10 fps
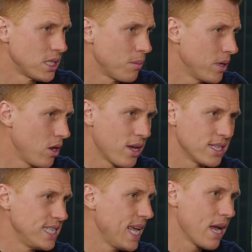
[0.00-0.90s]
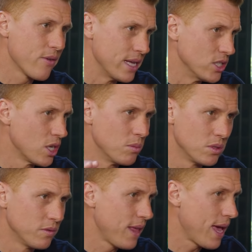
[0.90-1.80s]
someone like a Thierry in
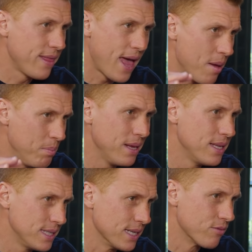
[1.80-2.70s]
terms of that that ability,